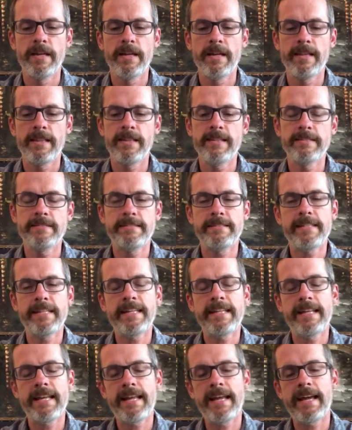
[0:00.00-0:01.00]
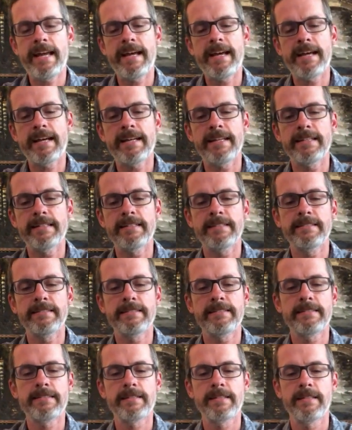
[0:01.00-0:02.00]
This tin has
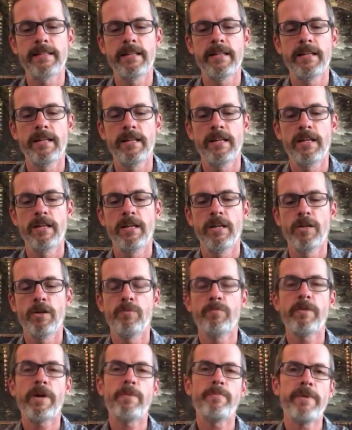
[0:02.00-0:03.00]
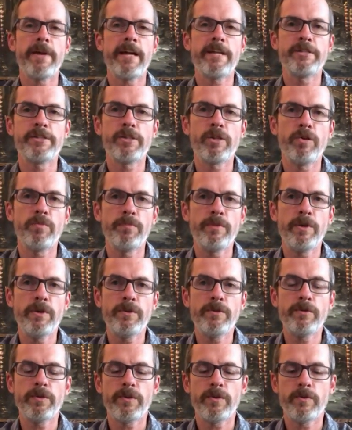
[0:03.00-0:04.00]
my banjo
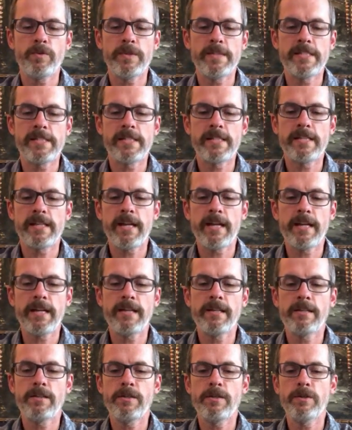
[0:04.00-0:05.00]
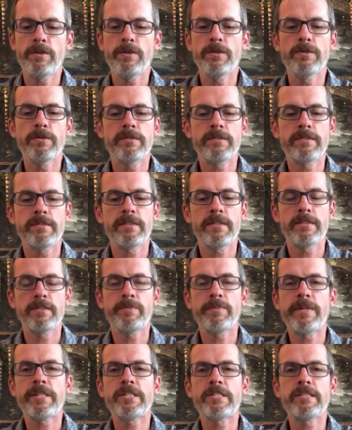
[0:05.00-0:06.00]
mute, which I use
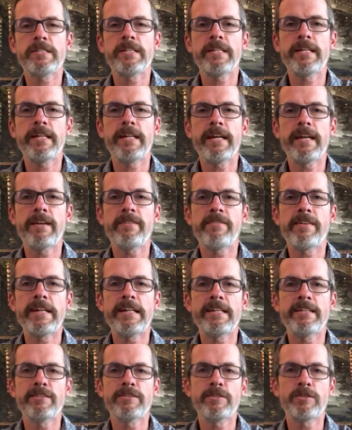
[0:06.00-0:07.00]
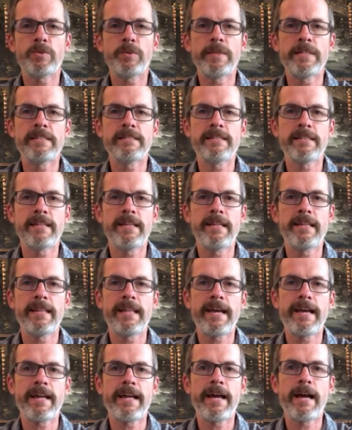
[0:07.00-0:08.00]
especially if I need to squeeze in
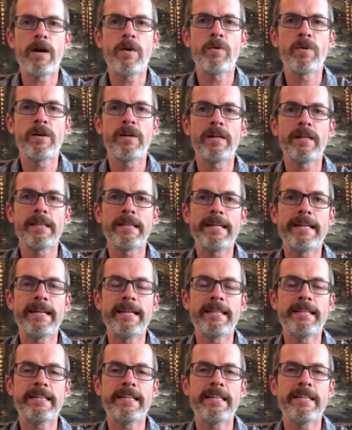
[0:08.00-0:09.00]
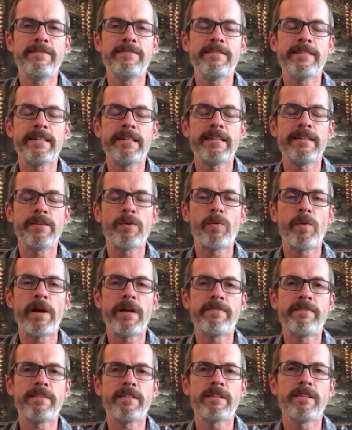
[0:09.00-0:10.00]
that hour late in the evening and the
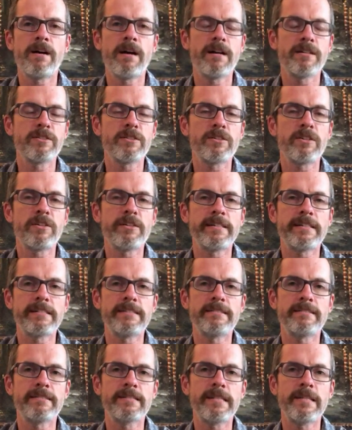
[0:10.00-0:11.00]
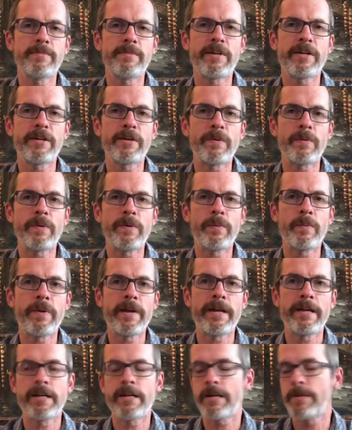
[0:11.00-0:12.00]
wife and the dogs are already asleep and I don't want to
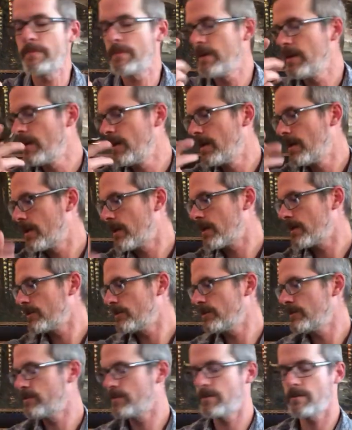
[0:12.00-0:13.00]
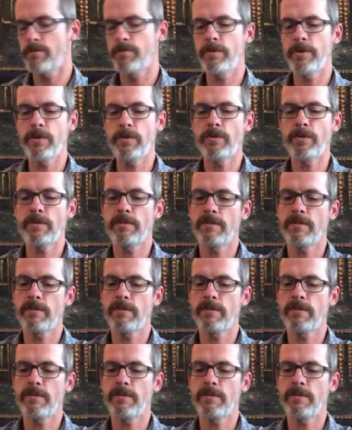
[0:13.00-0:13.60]
wake them. I'll use the mute.